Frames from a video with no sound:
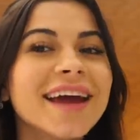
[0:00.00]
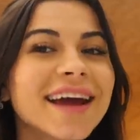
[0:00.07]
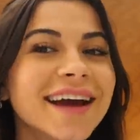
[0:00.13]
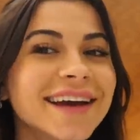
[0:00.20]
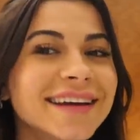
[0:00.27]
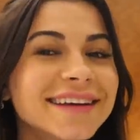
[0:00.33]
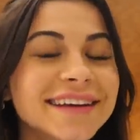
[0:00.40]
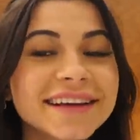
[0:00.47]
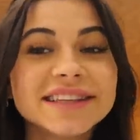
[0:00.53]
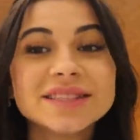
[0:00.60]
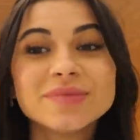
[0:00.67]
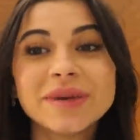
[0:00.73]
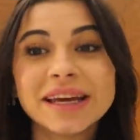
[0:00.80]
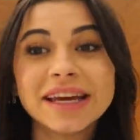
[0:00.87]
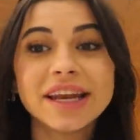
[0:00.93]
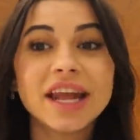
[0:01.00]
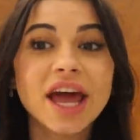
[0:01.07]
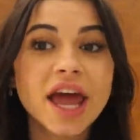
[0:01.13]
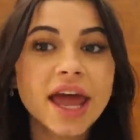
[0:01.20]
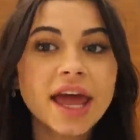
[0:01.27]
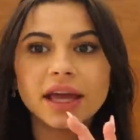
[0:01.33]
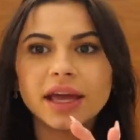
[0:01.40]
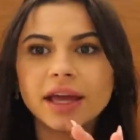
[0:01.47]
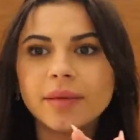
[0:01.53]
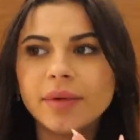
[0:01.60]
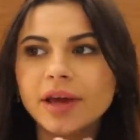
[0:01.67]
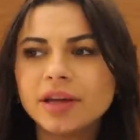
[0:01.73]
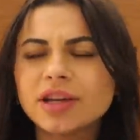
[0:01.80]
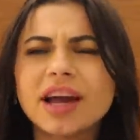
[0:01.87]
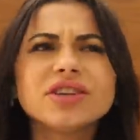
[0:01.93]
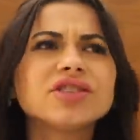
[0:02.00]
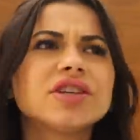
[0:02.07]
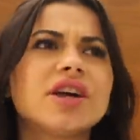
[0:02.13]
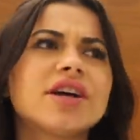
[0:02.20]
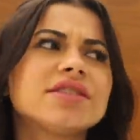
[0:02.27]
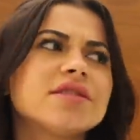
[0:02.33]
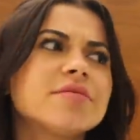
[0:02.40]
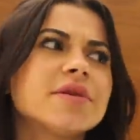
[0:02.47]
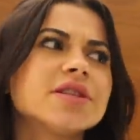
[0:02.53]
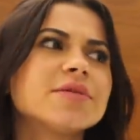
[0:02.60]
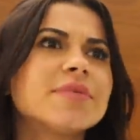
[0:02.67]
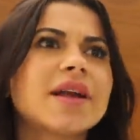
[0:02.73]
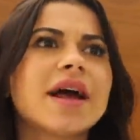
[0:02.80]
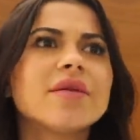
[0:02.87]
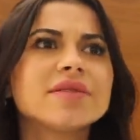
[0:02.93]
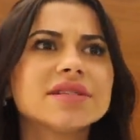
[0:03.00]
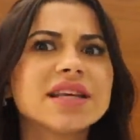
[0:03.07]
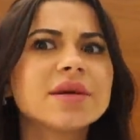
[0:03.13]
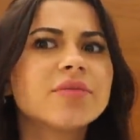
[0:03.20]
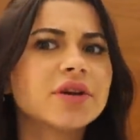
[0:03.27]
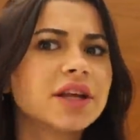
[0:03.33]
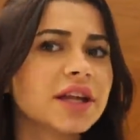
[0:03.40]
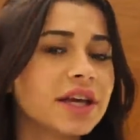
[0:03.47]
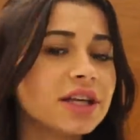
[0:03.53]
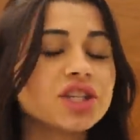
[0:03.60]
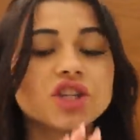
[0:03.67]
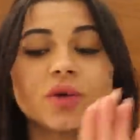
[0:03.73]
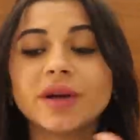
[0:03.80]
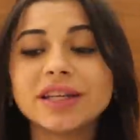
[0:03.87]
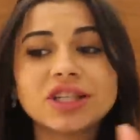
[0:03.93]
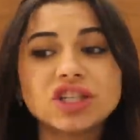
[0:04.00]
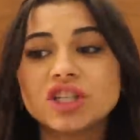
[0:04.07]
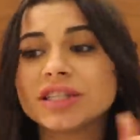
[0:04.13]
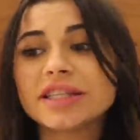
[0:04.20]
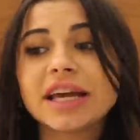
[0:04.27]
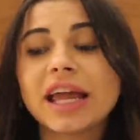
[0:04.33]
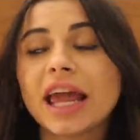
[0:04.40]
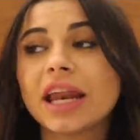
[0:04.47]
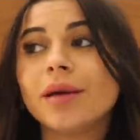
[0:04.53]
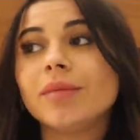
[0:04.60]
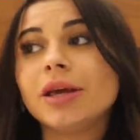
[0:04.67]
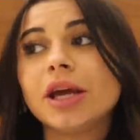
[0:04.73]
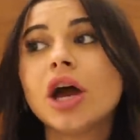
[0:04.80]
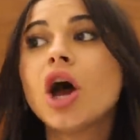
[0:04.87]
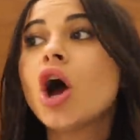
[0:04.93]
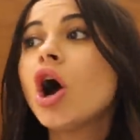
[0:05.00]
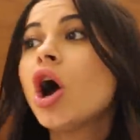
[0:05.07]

And it's been a bitch. Actually, not 2 months, but I was like pretty late. So it's just like hitting me